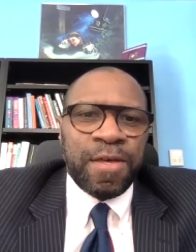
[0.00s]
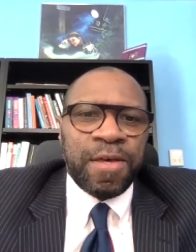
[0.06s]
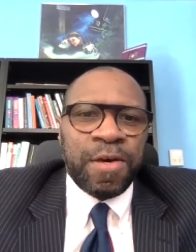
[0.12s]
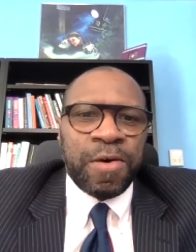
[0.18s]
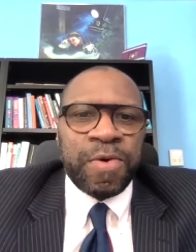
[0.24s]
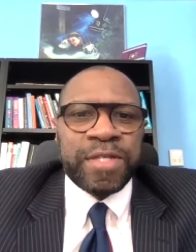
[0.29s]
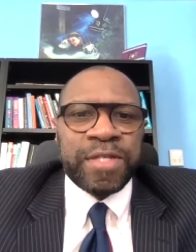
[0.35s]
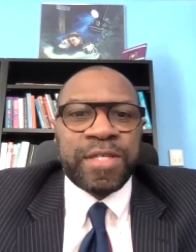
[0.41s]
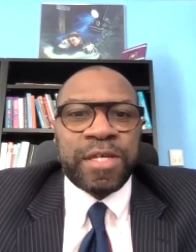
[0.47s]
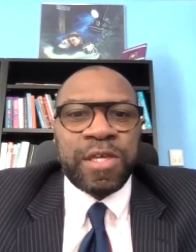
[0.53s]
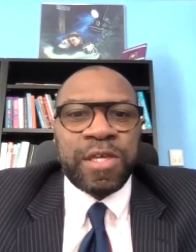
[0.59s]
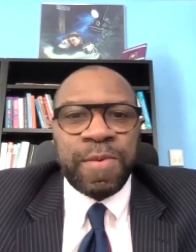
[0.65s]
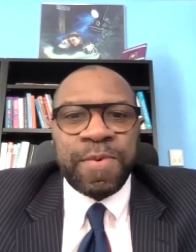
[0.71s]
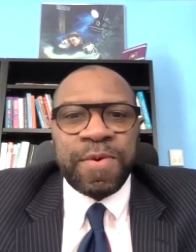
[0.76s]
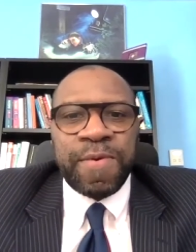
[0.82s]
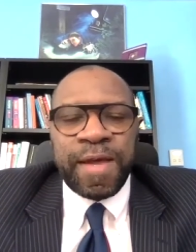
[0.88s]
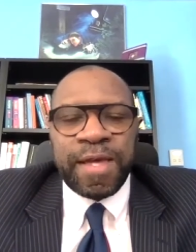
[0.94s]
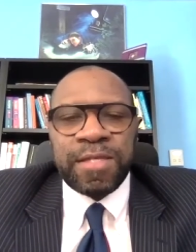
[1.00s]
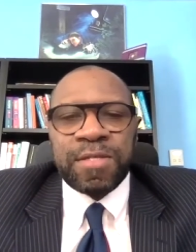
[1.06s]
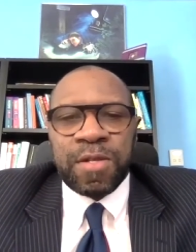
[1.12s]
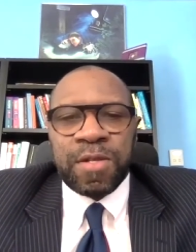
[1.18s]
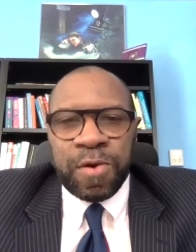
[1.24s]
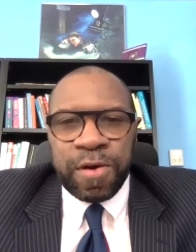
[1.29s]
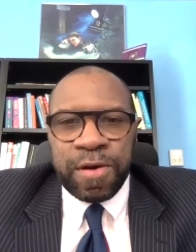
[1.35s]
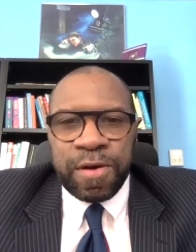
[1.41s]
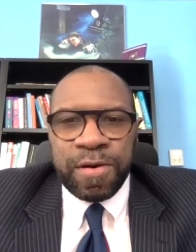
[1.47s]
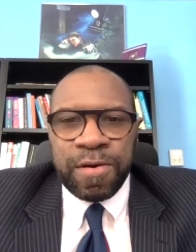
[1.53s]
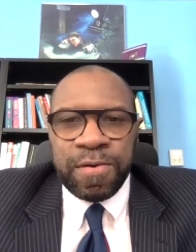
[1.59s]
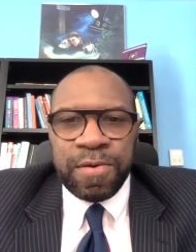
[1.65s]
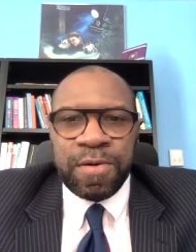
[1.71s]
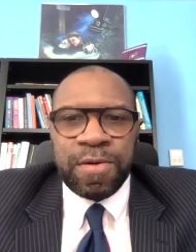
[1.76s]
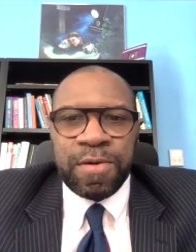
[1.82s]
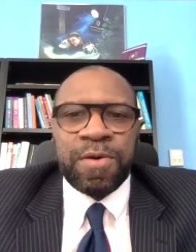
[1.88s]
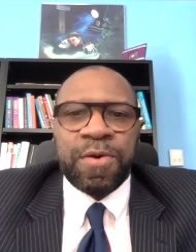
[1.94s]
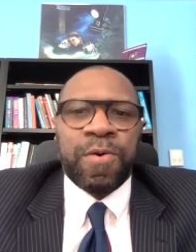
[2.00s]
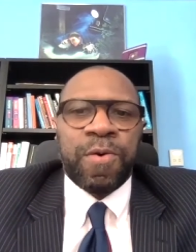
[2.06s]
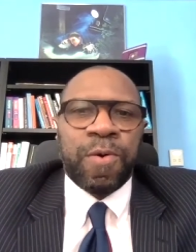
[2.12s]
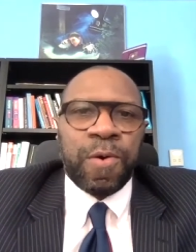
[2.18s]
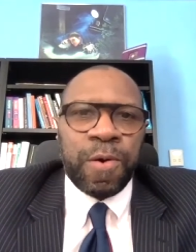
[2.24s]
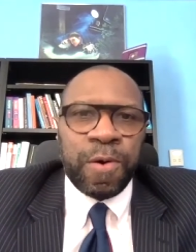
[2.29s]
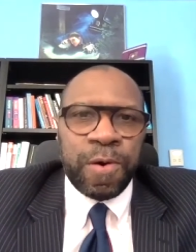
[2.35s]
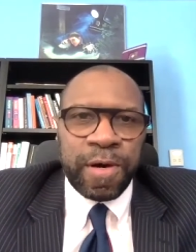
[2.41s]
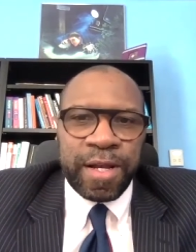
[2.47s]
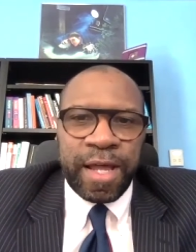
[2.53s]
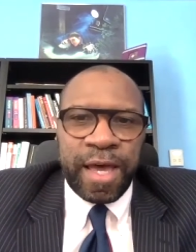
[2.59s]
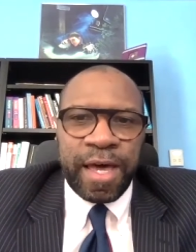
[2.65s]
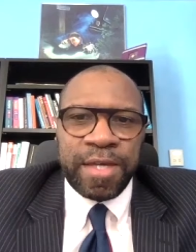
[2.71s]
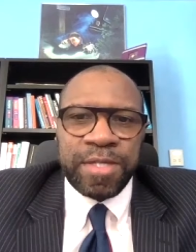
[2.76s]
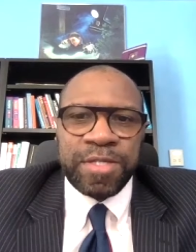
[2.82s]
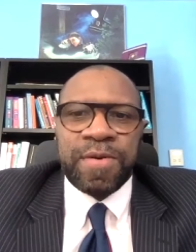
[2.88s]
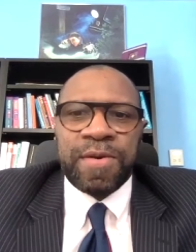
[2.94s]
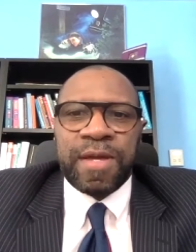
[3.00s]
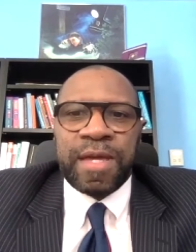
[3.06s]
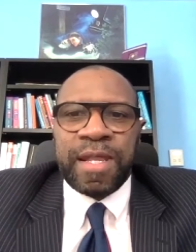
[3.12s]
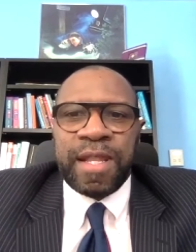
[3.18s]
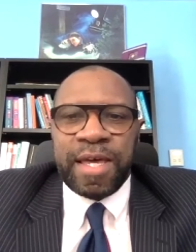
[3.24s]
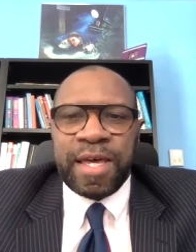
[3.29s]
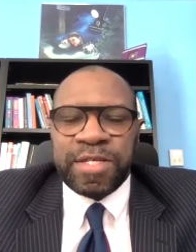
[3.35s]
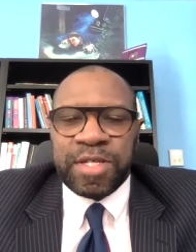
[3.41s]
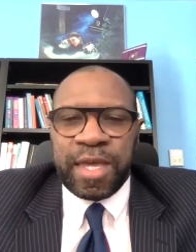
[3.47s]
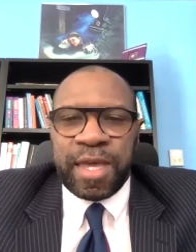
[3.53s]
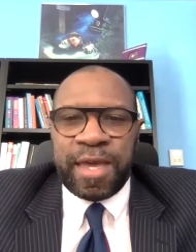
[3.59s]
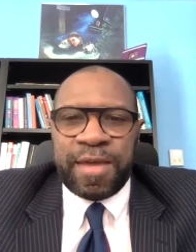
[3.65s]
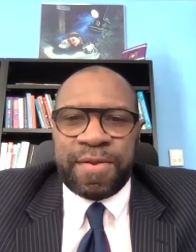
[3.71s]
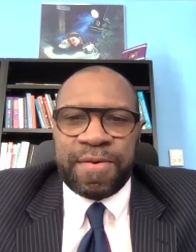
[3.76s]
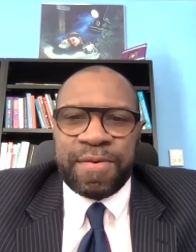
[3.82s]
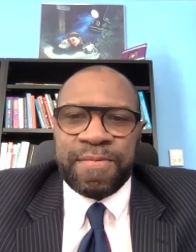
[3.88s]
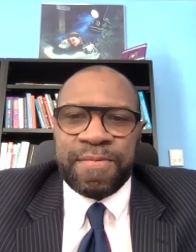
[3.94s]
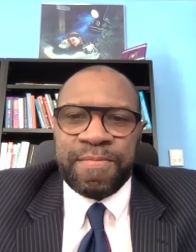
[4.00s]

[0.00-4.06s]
who is a human rights lawyer, organizer, and educator.